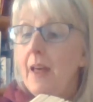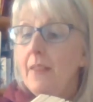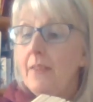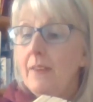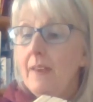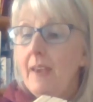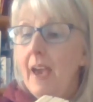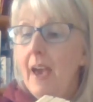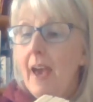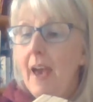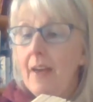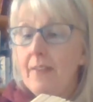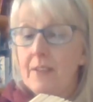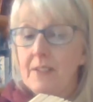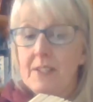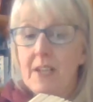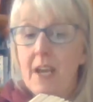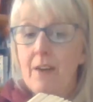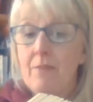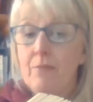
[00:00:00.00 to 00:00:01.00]
the air
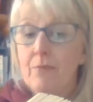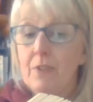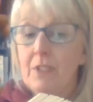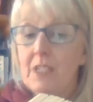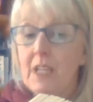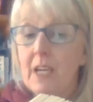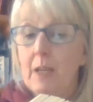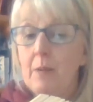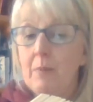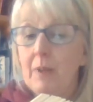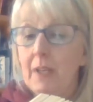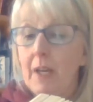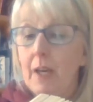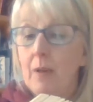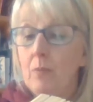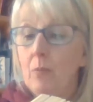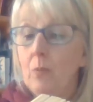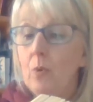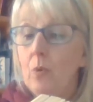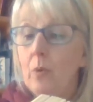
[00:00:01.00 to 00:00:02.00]
that every day
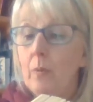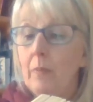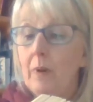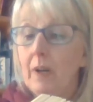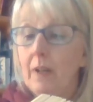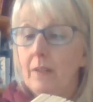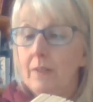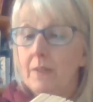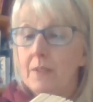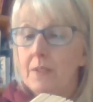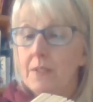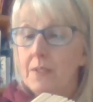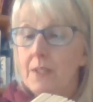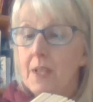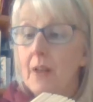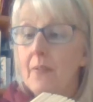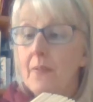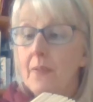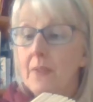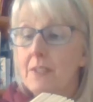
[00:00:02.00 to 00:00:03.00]
became warmer, the
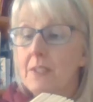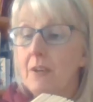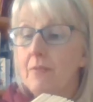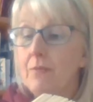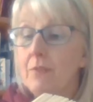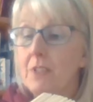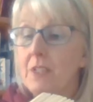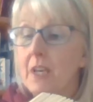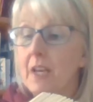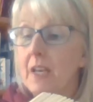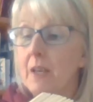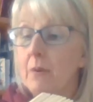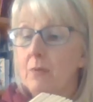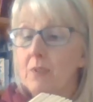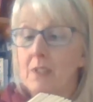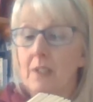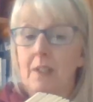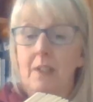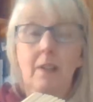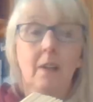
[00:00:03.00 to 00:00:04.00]
sun that every day
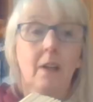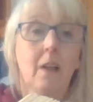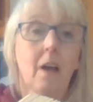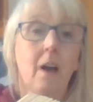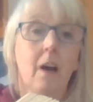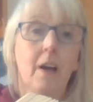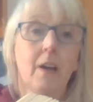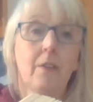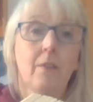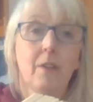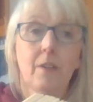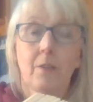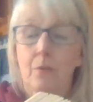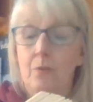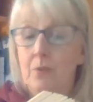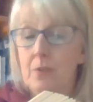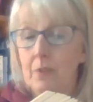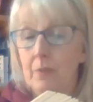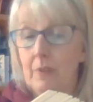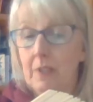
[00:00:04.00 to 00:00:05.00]
was a little higher and
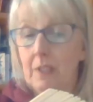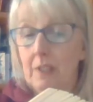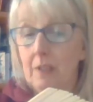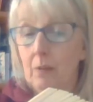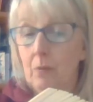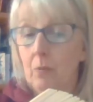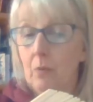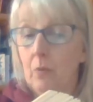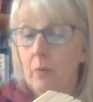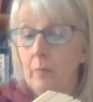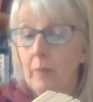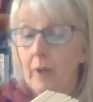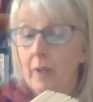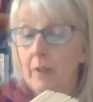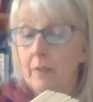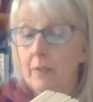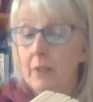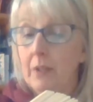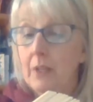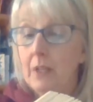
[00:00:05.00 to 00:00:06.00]
also a little warmer.
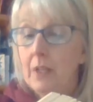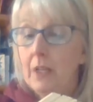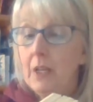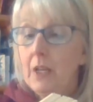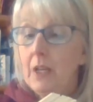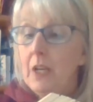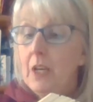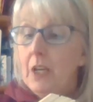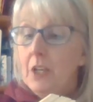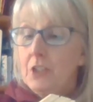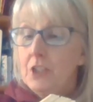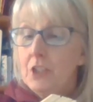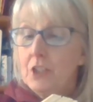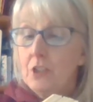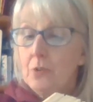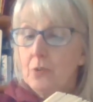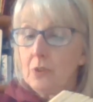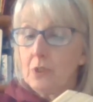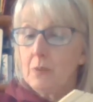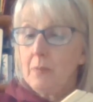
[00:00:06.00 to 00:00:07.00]
She
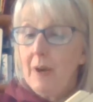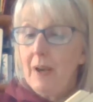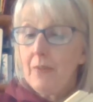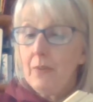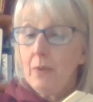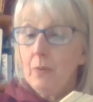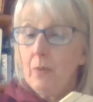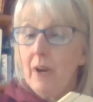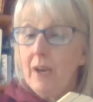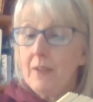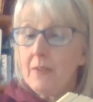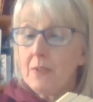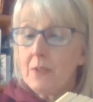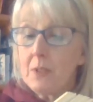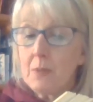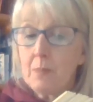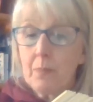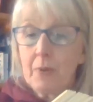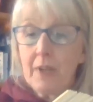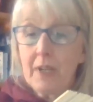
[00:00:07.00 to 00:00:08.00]
talked about the way the
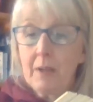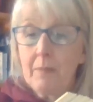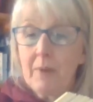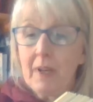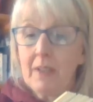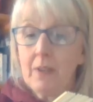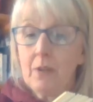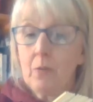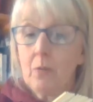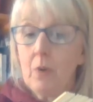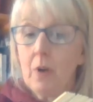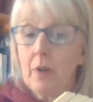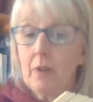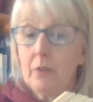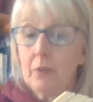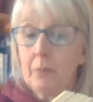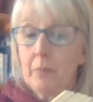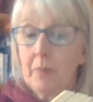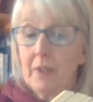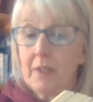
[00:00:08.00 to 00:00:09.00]
spring made the
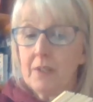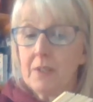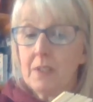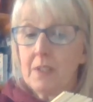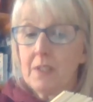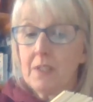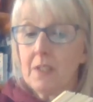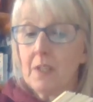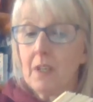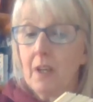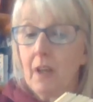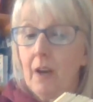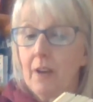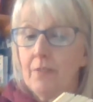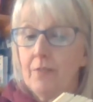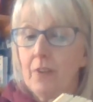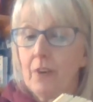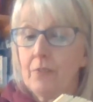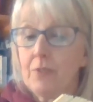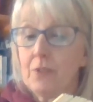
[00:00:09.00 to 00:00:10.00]
world burst into
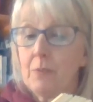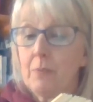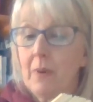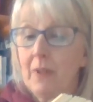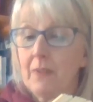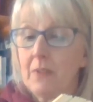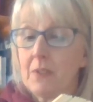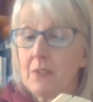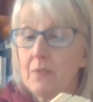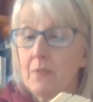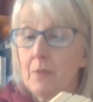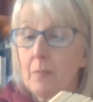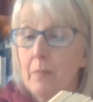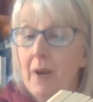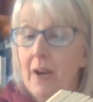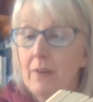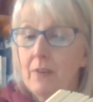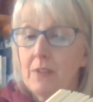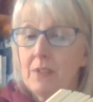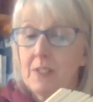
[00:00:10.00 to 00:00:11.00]
life after months of
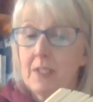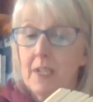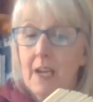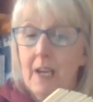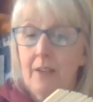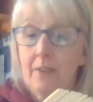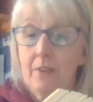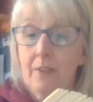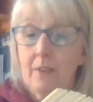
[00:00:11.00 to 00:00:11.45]
apparent death.